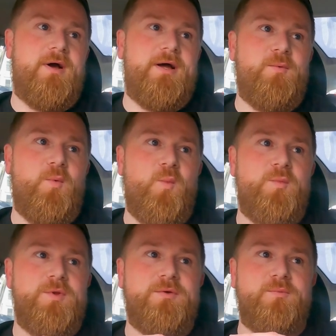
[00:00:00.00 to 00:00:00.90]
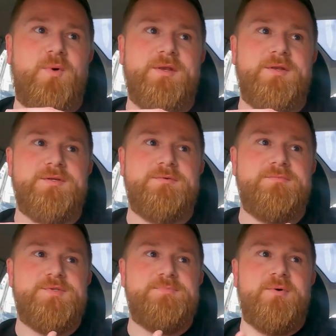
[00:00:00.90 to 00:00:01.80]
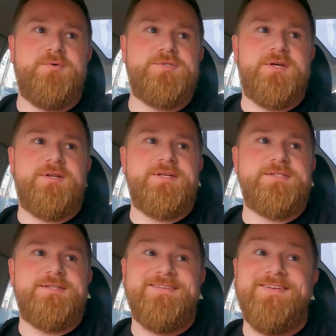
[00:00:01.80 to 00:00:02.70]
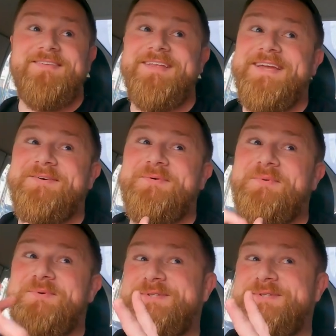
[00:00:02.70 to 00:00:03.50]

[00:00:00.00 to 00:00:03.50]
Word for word: Like you won the sports journalist of the year award